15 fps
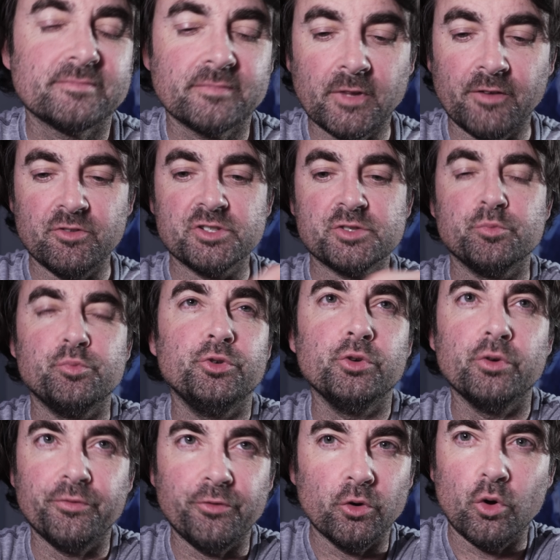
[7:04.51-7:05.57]
of this
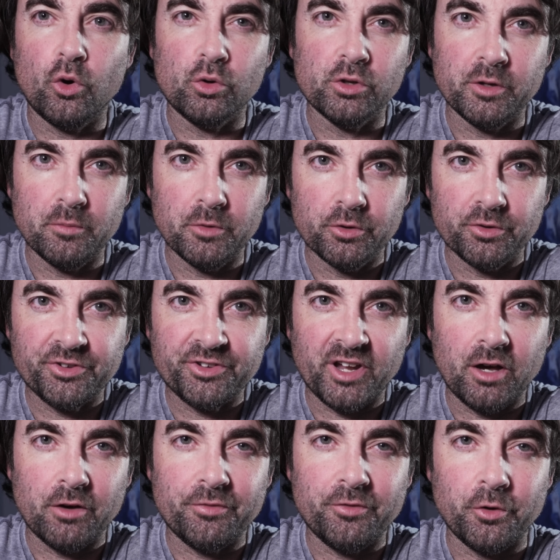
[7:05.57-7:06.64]
beautiful Olan Mills
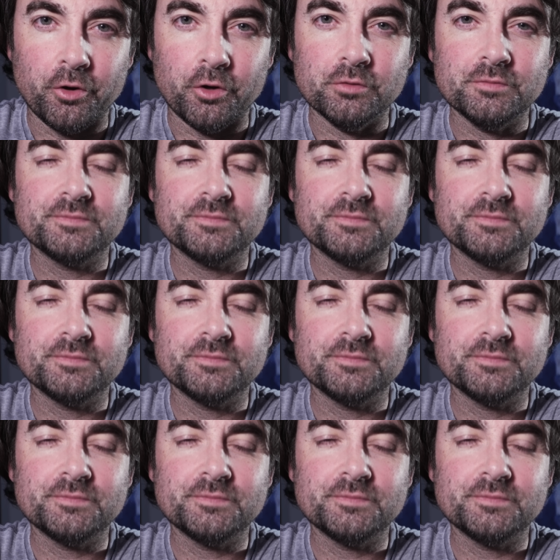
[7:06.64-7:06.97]
style photo.